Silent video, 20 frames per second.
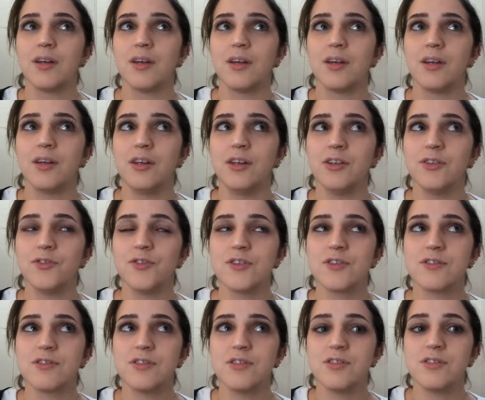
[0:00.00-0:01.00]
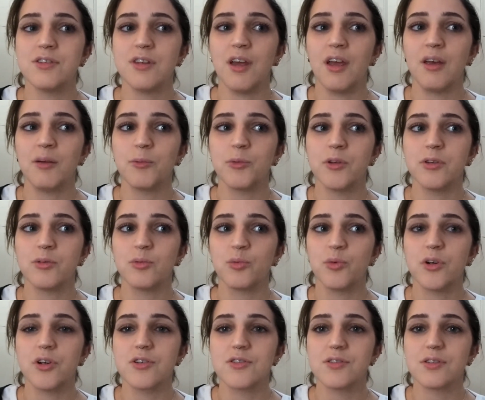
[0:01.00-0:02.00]
if it's the same, then
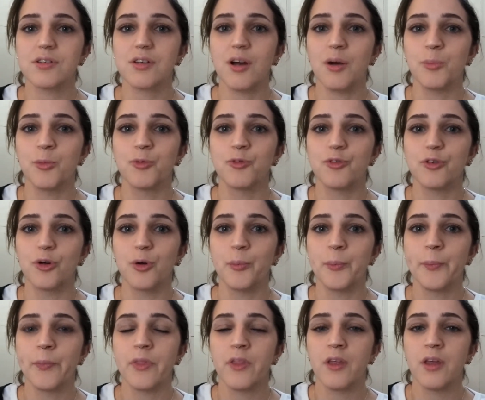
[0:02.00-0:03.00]
where is it coming from?